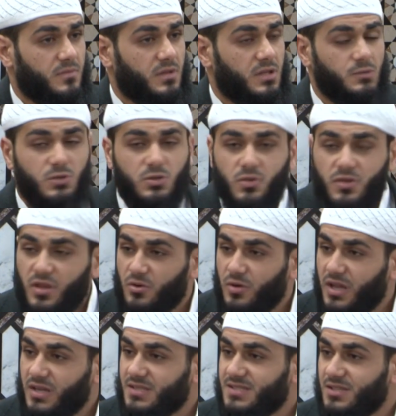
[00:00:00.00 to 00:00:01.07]
We were the
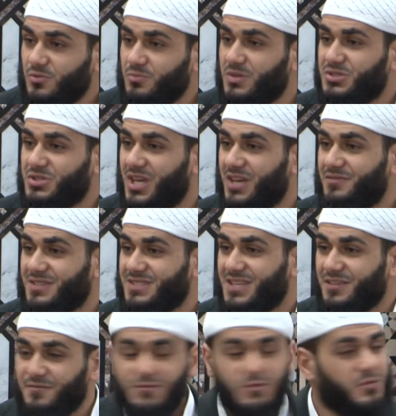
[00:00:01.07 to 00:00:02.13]
greatest ummah to ever set
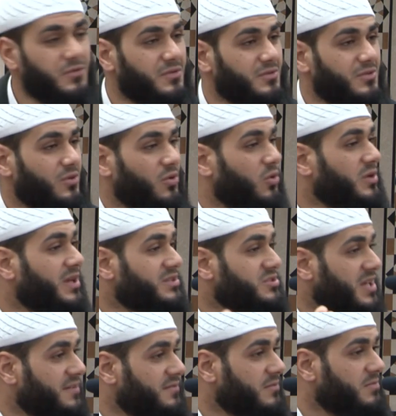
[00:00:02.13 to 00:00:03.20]
foot or
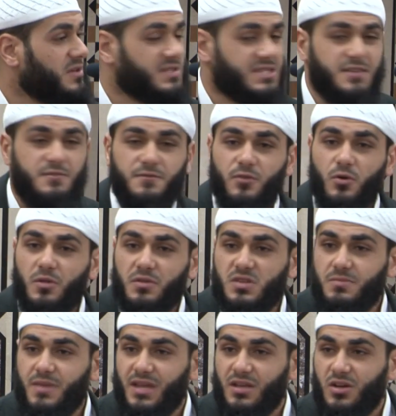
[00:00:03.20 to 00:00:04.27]
to ever be sent forth to
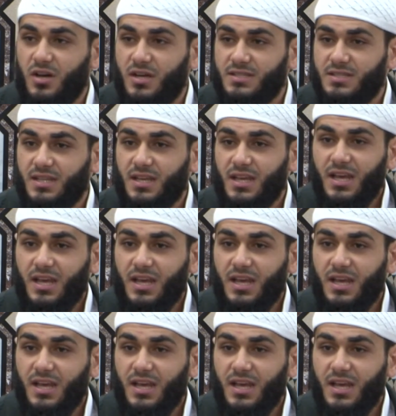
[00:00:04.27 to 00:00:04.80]
mankind.